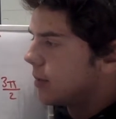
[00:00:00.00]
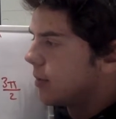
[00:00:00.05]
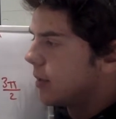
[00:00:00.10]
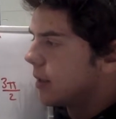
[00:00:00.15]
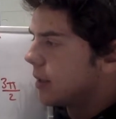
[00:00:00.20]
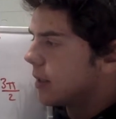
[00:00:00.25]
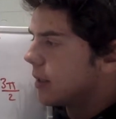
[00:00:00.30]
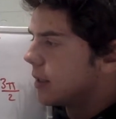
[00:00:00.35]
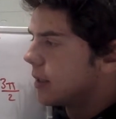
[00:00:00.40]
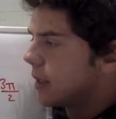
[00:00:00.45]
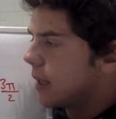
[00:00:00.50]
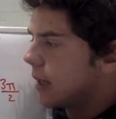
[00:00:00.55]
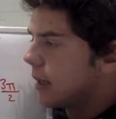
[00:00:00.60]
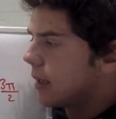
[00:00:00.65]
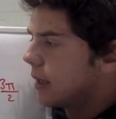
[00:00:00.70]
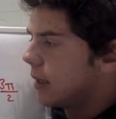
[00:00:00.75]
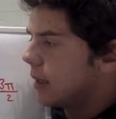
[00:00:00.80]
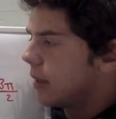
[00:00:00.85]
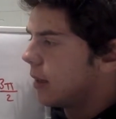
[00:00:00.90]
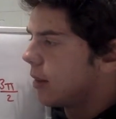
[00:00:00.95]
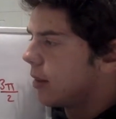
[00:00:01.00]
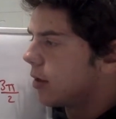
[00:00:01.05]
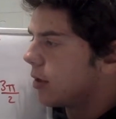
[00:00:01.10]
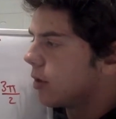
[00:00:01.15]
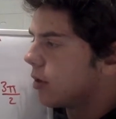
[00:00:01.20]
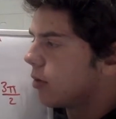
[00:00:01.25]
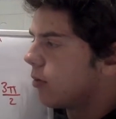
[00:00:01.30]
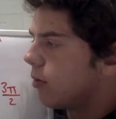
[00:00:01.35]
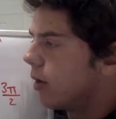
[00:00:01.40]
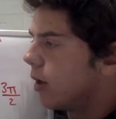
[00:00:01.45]
be in the second and
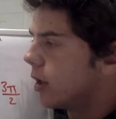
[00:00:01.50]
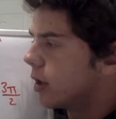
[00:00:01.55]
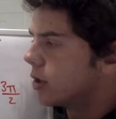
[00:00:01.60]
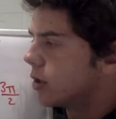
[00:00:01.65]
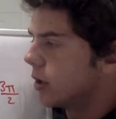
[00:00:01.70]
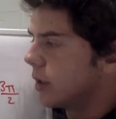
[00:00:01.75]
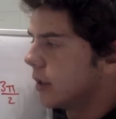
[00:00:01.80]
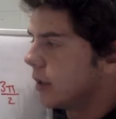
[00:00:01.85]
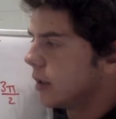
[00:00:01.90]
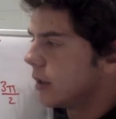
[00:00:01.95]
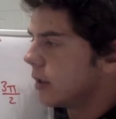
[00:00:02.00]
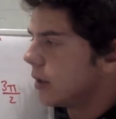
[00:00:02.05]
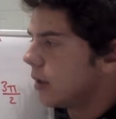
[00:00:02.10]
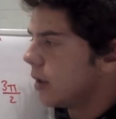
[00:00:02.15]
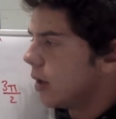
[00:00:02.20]
third quadrant.